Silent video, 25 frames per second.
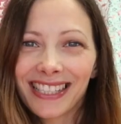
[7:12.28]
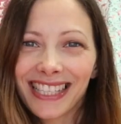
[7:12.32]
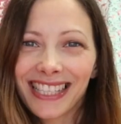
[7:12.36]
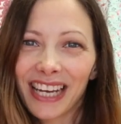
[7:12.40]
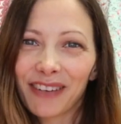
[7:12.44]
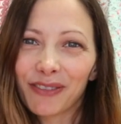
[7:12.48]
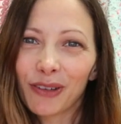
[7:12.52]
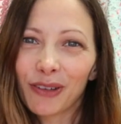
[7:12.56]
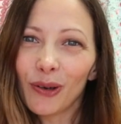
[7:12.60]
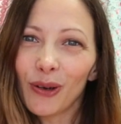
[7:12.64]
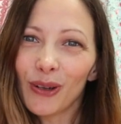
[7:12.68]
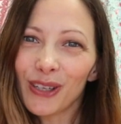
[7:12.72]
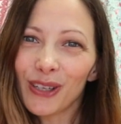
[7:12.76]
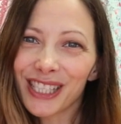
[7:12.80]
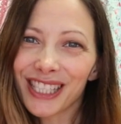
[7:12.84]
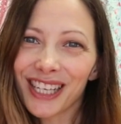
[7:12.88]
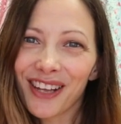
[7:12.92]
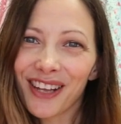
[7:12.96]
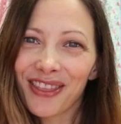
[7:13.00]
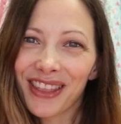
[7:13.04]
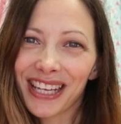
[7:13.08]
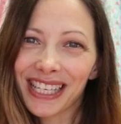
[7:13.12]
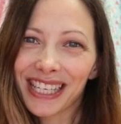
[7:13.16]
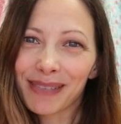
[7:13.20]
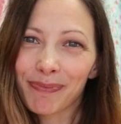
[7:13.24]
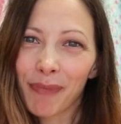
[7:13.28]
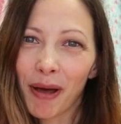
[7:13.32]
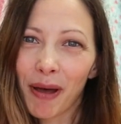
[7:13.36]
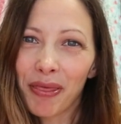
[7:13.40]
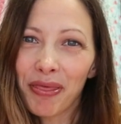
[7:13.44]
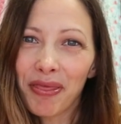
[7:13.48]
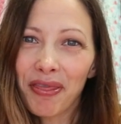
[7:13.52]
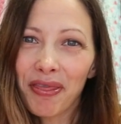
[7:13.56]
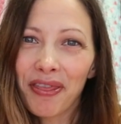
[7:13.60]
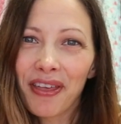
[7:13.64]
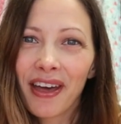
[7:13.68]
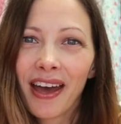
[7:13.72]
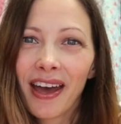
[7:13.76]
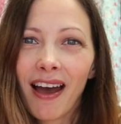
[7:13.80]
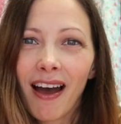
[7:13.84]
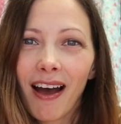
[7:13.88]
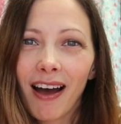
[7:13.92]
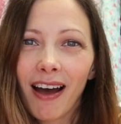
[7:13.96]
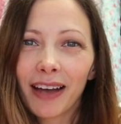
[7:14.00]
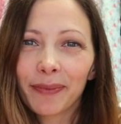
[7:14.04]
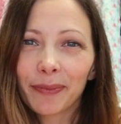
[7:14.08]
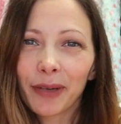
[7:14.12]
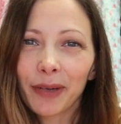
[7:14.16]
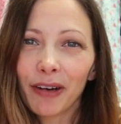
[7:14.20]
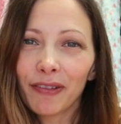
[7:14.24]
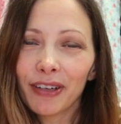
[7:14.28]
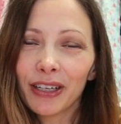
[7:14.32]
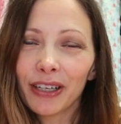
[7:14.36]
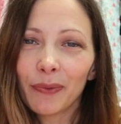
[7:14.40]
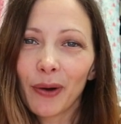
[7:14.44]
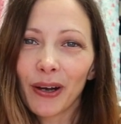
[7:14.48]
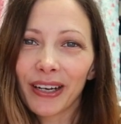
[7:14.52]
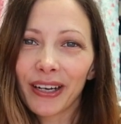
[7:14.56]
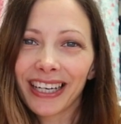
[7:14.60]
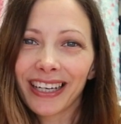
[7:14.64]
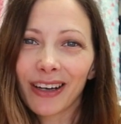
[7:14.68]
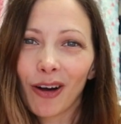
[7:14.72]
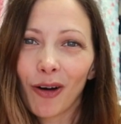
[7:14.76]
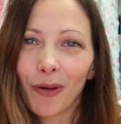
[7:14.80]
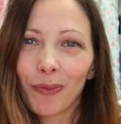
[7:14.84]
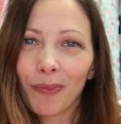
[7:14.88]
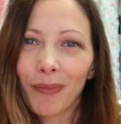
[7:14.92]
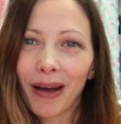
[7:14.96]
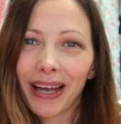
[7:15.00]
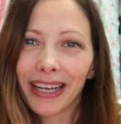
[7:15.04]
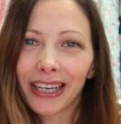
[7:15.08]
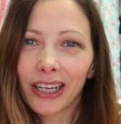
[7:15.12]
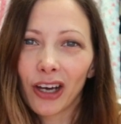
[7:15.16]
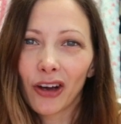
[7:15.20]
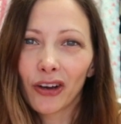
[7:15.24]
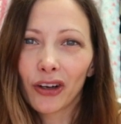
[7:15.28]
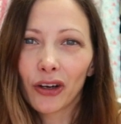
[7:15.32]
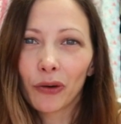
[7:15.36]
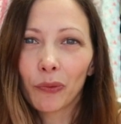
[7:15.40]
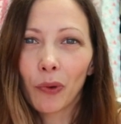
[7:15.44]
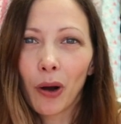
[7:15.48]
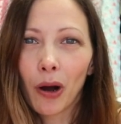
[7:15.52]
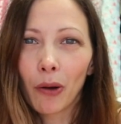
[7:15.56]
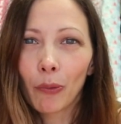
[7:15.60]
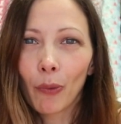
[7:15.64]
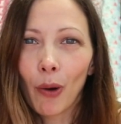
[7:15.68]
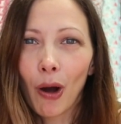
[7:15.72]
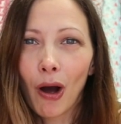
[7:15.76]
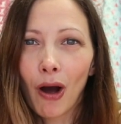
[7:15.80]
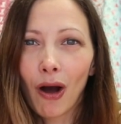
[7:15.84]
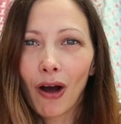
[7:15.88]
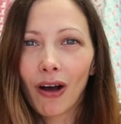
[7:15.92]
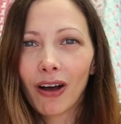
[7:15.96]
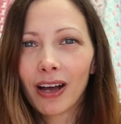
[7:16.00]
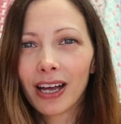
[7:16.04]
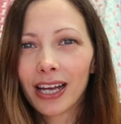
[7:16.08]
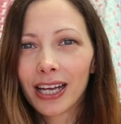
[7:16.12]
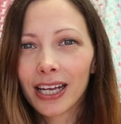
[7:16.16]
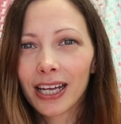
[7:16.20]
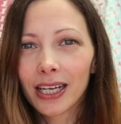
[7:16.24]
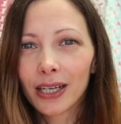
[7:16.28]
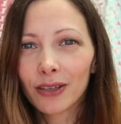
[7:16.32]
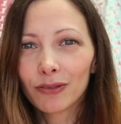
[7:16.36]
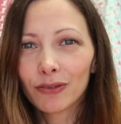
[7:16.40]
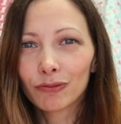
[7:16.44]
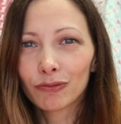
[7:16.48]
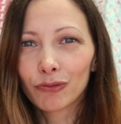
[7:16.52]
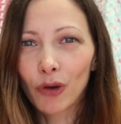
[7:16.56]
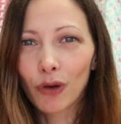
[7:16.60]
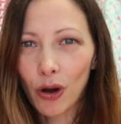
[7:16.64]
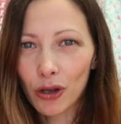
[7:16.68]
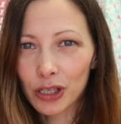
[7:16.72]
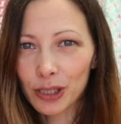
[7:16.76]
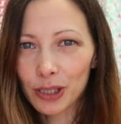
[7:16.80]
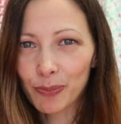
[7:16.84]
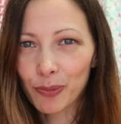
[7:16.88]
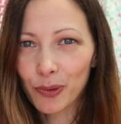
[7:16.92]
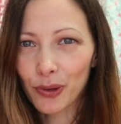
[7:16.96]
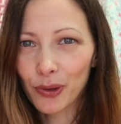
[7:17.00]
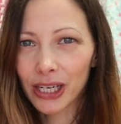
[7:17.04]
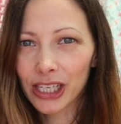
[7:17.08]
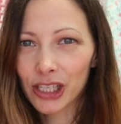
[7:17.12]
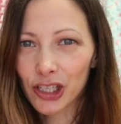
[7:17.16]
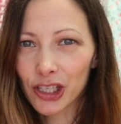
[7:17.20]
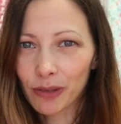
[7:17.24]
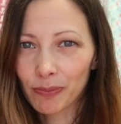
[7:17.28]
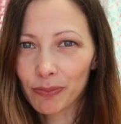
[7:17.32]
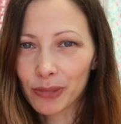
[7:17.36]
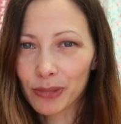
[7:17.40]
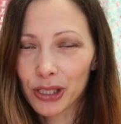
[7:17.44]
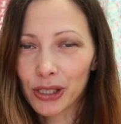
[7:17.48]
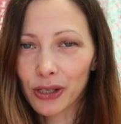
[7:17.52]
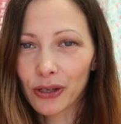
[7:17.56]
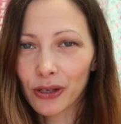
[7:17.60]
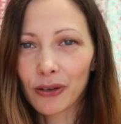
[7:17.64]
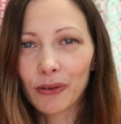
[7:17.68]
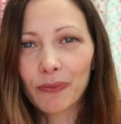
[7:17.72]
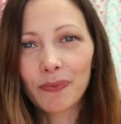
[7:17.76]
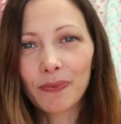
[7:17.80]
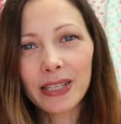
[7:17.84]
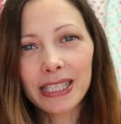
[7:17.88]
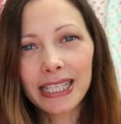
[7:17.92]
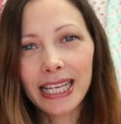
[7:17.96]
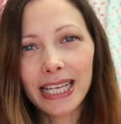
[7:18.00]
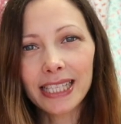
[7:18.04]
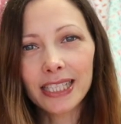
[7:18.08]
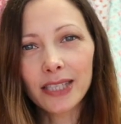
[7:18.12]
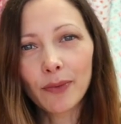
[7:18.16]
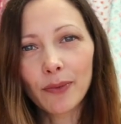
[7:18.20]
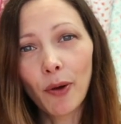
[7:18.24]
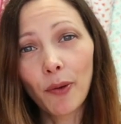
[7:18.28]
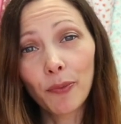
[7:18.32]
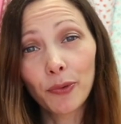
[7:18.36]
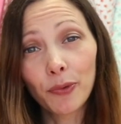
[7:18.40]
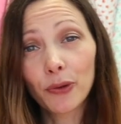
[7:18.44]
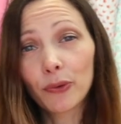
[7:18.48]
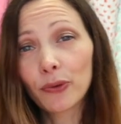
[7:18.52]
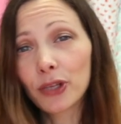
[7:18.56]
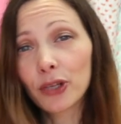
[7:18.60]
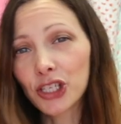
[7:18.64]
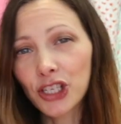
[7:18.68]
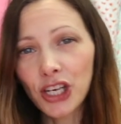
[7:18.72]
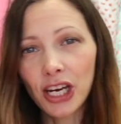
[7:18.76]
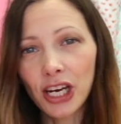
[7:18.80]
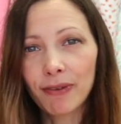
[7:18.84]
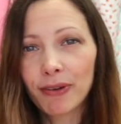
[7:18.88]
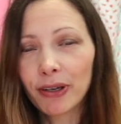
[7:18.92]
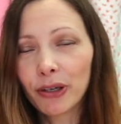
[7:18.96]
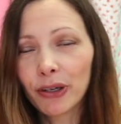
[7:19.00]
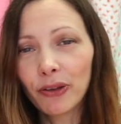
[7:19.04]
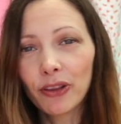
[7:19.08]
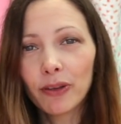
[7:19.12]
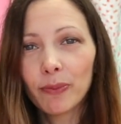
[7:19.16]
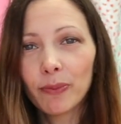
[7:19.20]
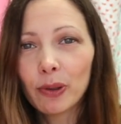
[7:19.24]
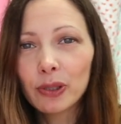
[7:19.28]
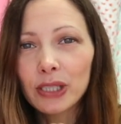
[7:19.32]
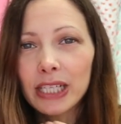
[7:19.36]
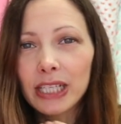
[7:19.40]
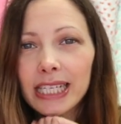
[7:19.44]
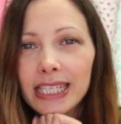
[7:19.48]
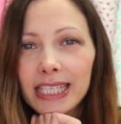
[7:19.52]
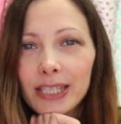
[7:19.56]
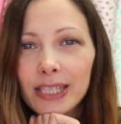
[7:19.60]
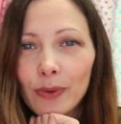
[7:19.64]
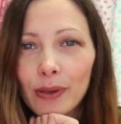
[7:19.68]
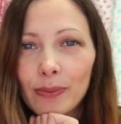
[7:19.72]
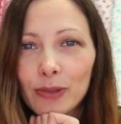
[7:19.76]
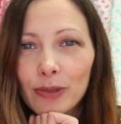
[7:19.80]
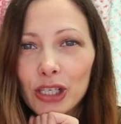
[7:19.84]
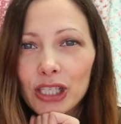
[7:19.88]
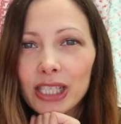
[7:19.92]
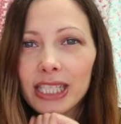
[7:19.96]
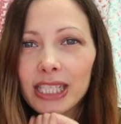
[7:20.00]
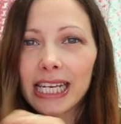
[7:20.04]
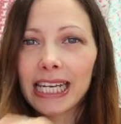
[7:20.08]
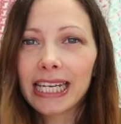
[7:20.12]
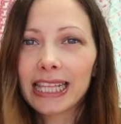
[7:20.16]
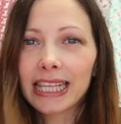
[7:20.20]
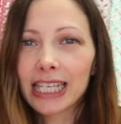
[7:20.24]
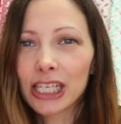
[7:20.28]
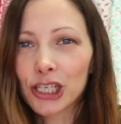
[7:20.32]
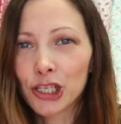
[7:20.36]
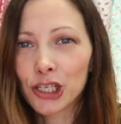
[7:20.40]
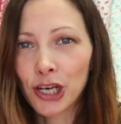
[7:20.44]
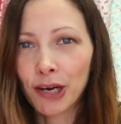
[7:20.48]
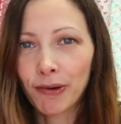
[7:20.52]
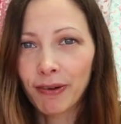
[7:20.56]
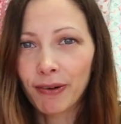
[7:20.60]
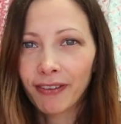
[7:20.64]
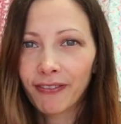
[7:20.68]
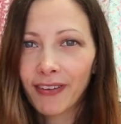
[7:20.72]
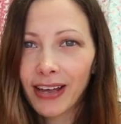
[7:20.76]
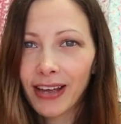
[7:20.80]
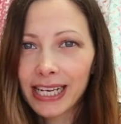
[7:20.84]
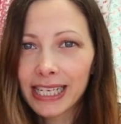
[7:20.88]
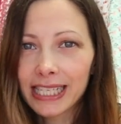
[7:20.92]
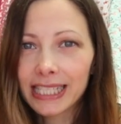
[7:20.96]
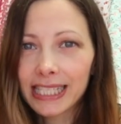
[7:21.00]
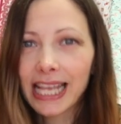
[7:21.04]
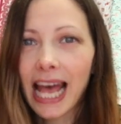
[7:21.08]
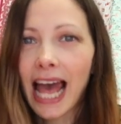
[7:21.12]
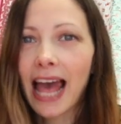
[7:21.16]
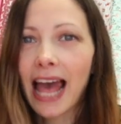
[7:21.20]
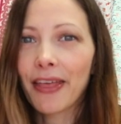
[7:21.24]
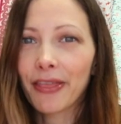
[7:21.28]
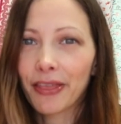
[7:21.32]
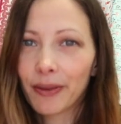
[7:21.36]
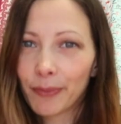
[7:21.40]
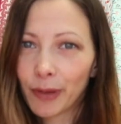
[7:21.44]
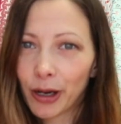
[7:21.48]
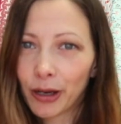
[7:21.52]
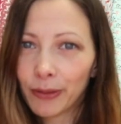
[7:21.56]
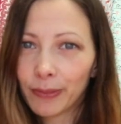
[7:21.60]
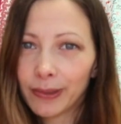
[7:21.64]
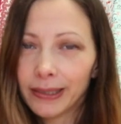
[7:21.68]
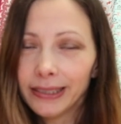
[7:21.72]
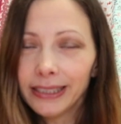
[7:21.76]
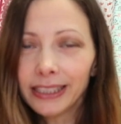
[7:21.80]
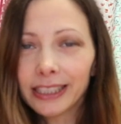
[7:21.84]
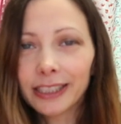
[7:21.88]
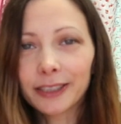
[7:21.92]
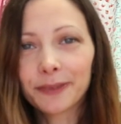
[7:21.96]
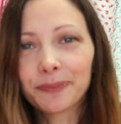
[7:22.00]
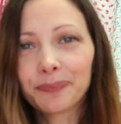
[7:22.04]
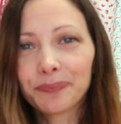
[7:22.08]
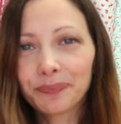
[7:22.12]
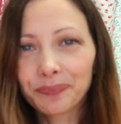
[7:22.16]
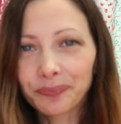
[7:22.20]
So yeah, I've got lots done this month. I'm currently working on my Coco Wawa raspberry jumpsuit. So that's the one with all the shearing on the bodice. So I'm just in the shearing phase at the moment,